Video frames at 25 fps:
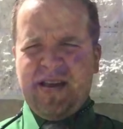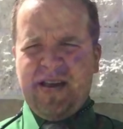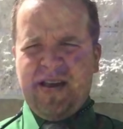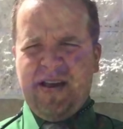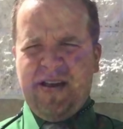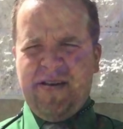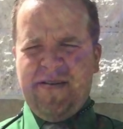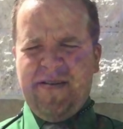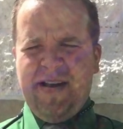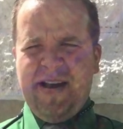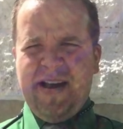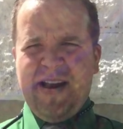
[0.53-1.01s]

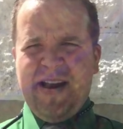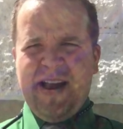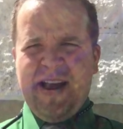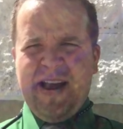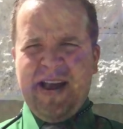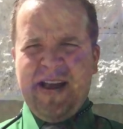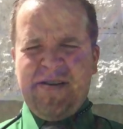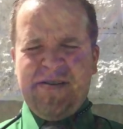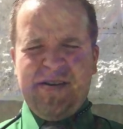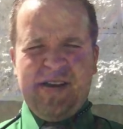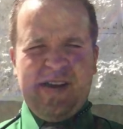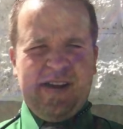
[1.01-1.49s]
All right,
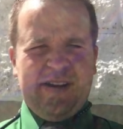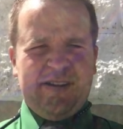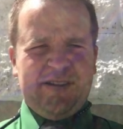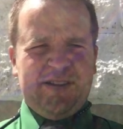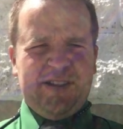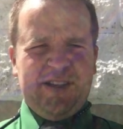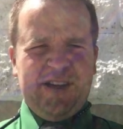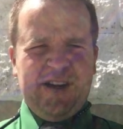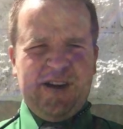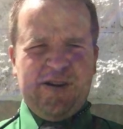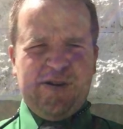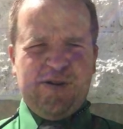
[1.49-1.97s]
howdy.
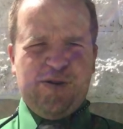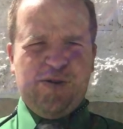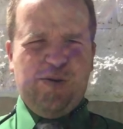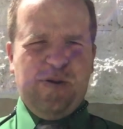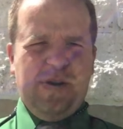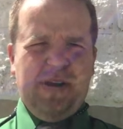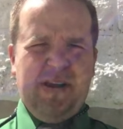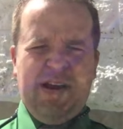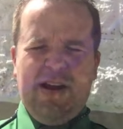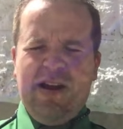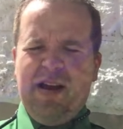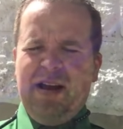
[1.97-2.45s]
So,
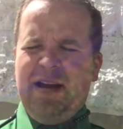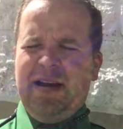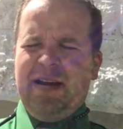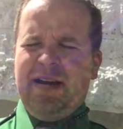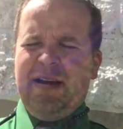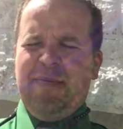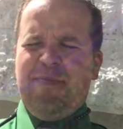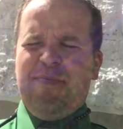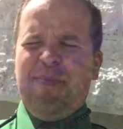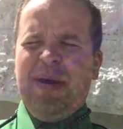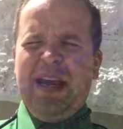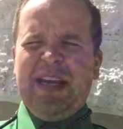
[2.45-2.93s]

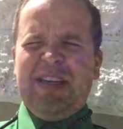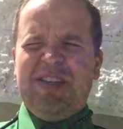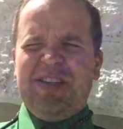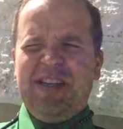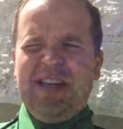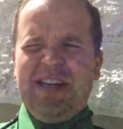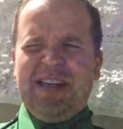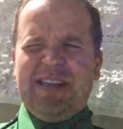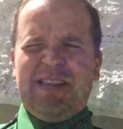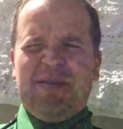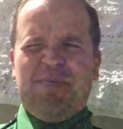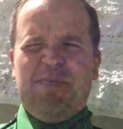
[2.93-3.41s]

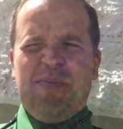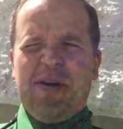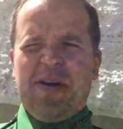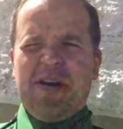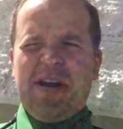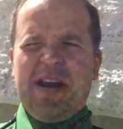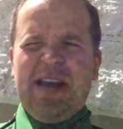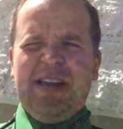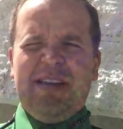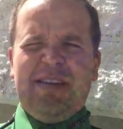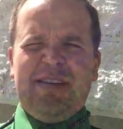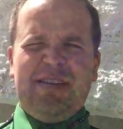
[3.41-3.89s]
patient
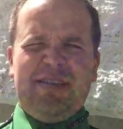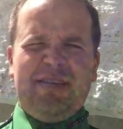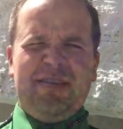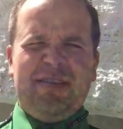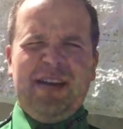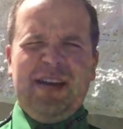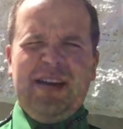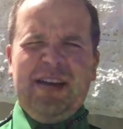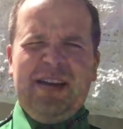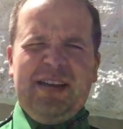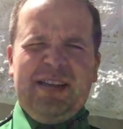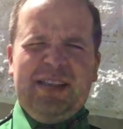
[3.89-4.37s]
experience
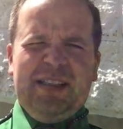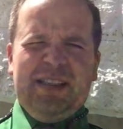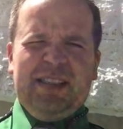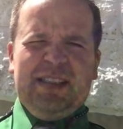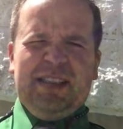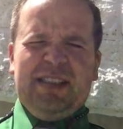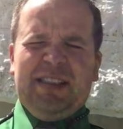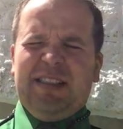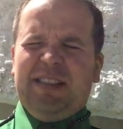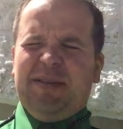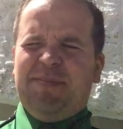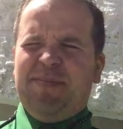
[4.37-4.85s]

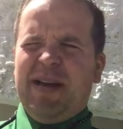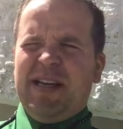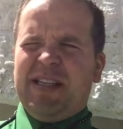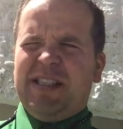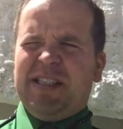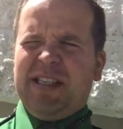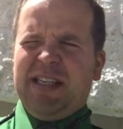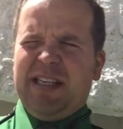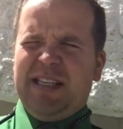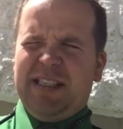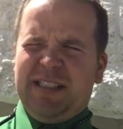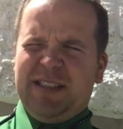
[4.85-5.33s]

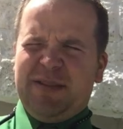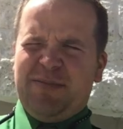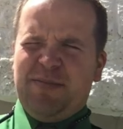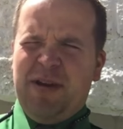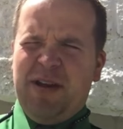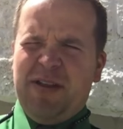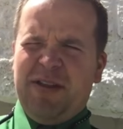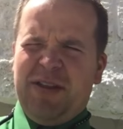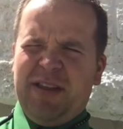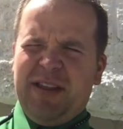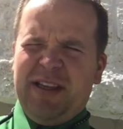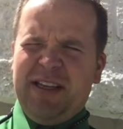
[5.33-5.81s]
specialist
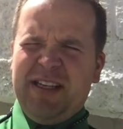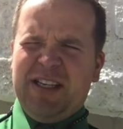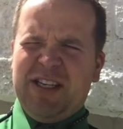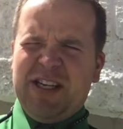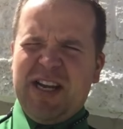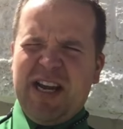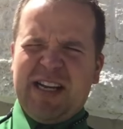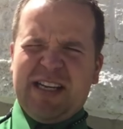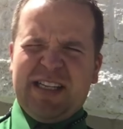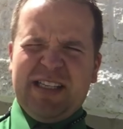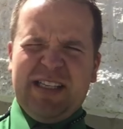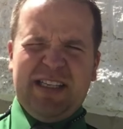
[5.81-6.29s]
monthly
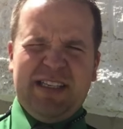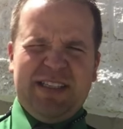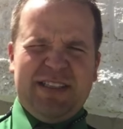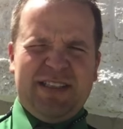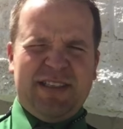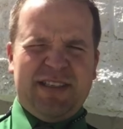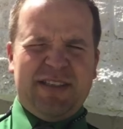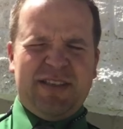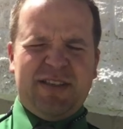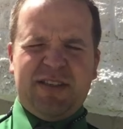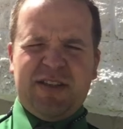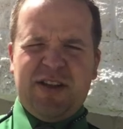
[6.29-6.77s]

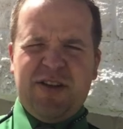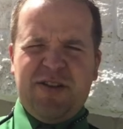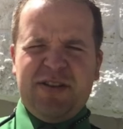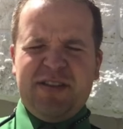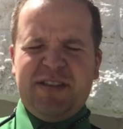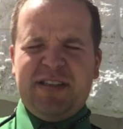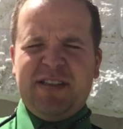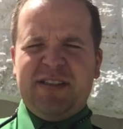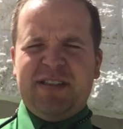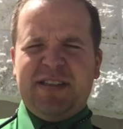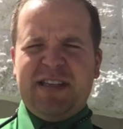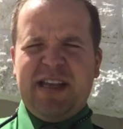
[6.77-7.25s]
checklist. So,
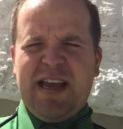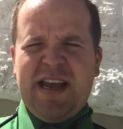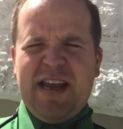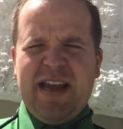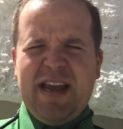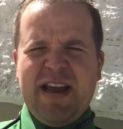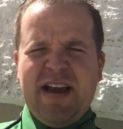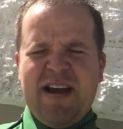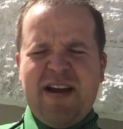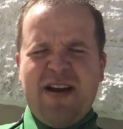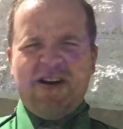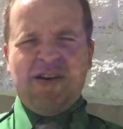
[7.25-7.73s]
this is
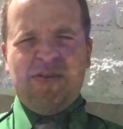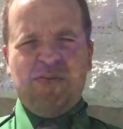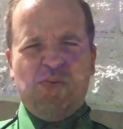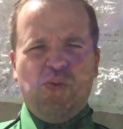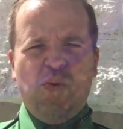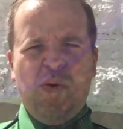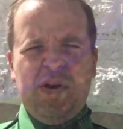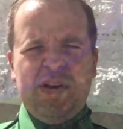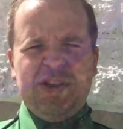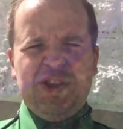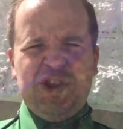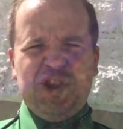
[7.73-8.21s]
a
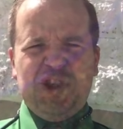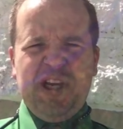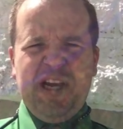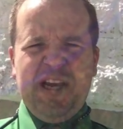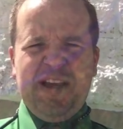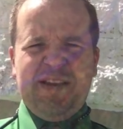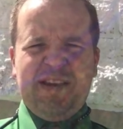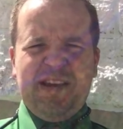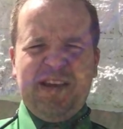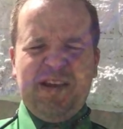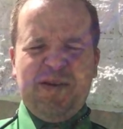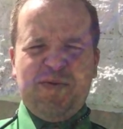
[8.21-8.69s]
one
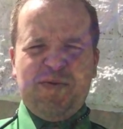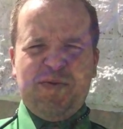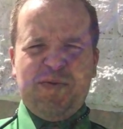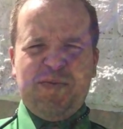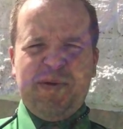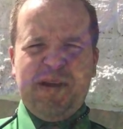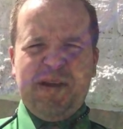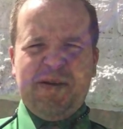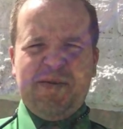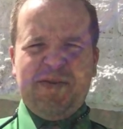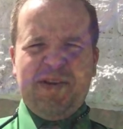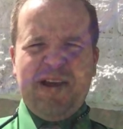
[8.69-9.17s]
sheet that you will
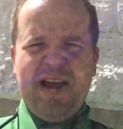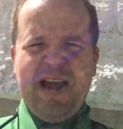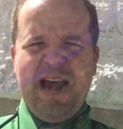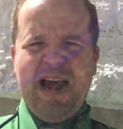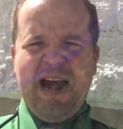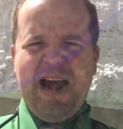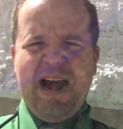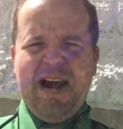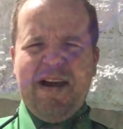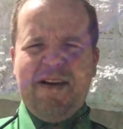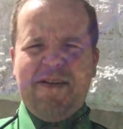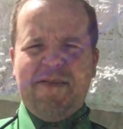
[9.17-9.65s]
be able to
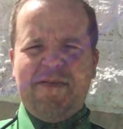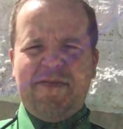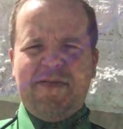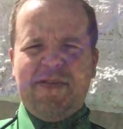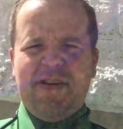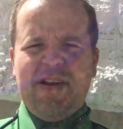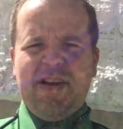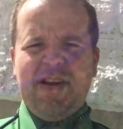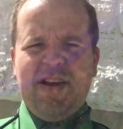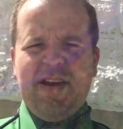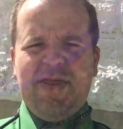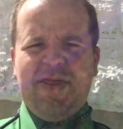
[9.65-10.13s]
have
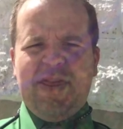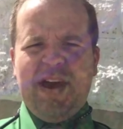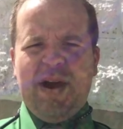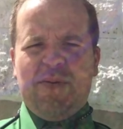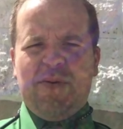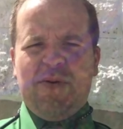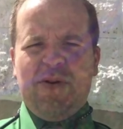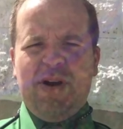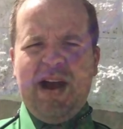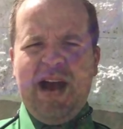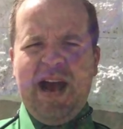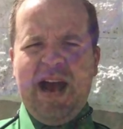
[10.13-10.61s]
that
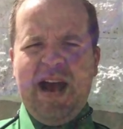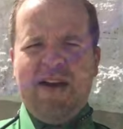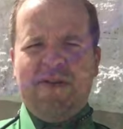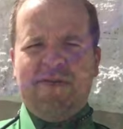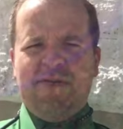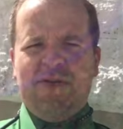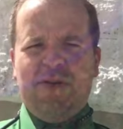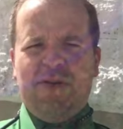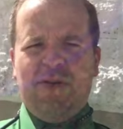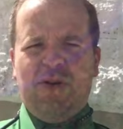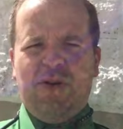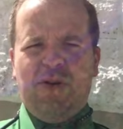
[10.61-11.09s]
will
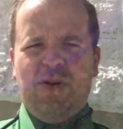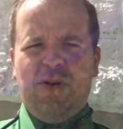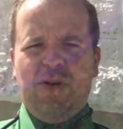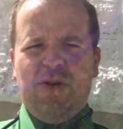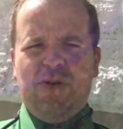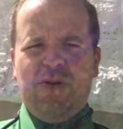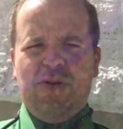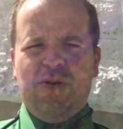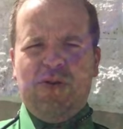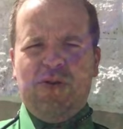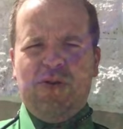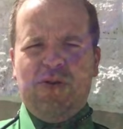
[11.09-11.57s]
have the
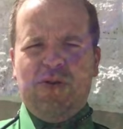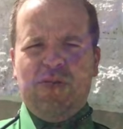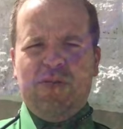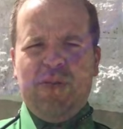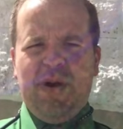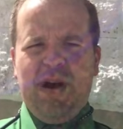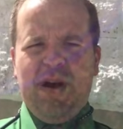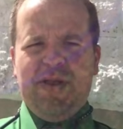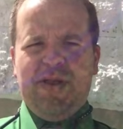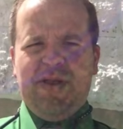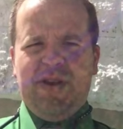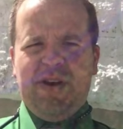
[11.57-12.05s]
whole
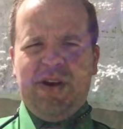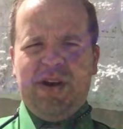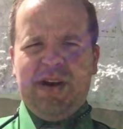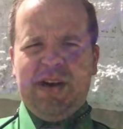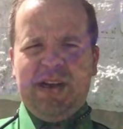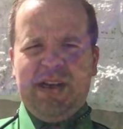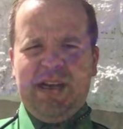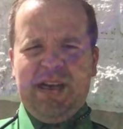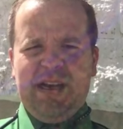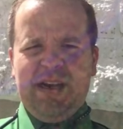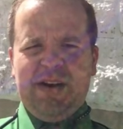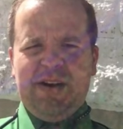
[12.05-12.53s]
month on
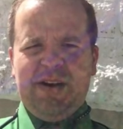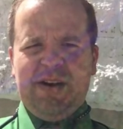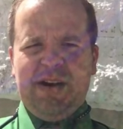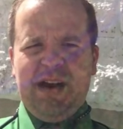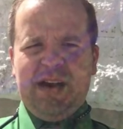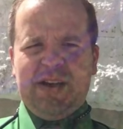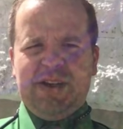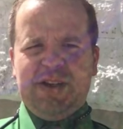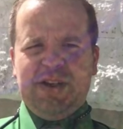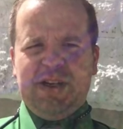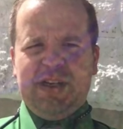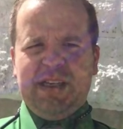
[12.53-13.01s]
it here,
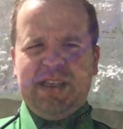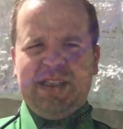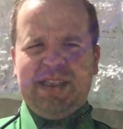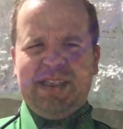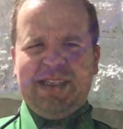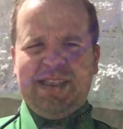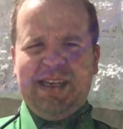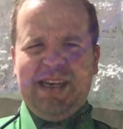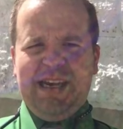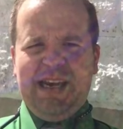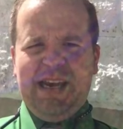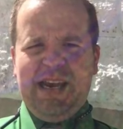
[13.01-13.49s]
as you can
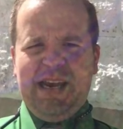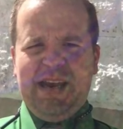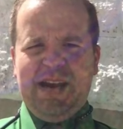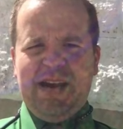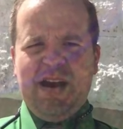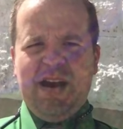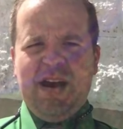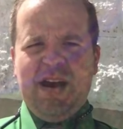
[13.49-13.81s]
see.